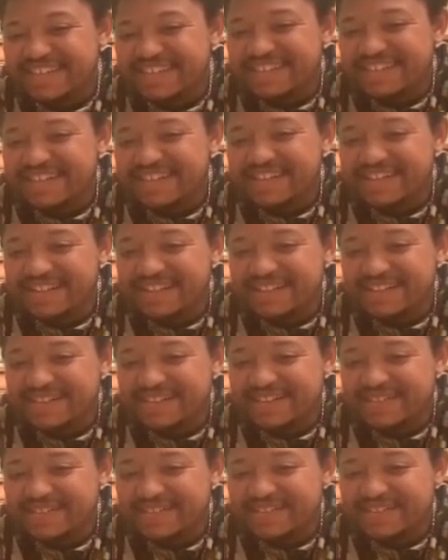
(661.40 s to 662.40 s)

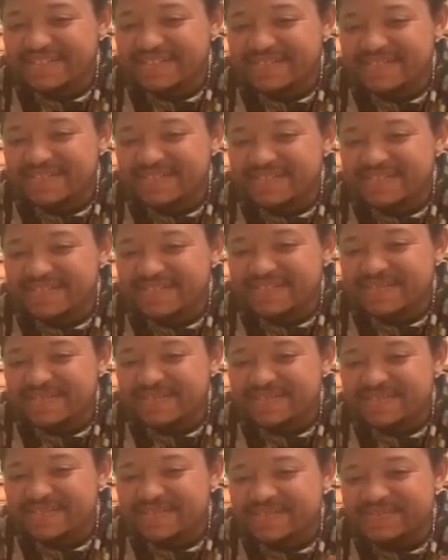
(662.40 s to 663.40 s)

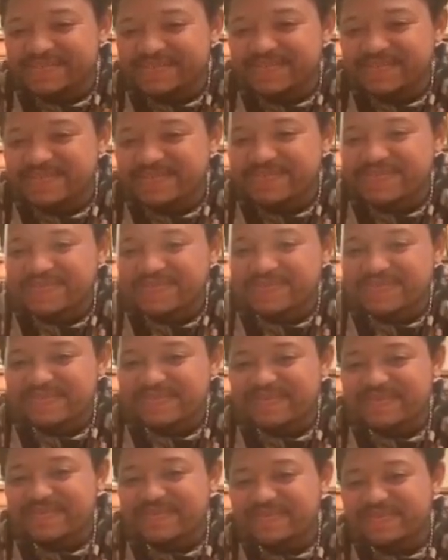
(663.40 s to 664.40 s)

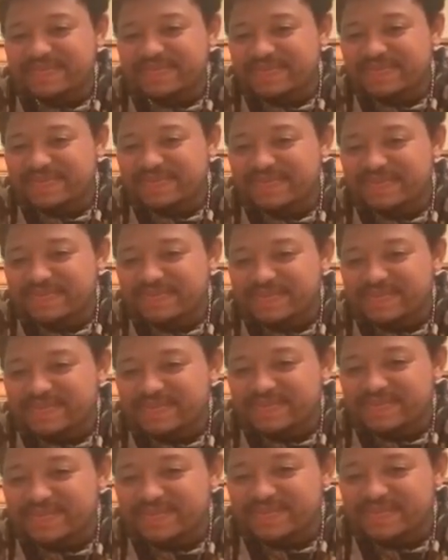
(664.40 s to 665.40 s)

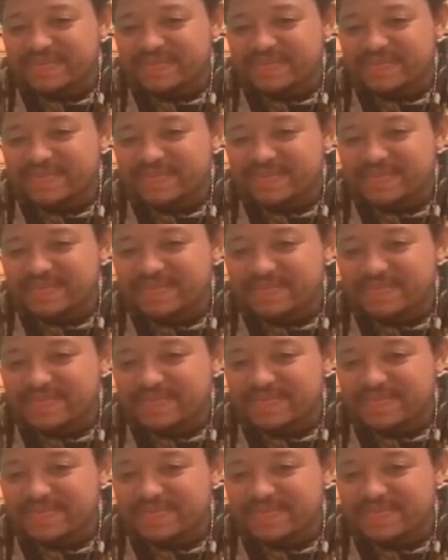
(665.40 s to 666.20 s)
This person isn't speaking.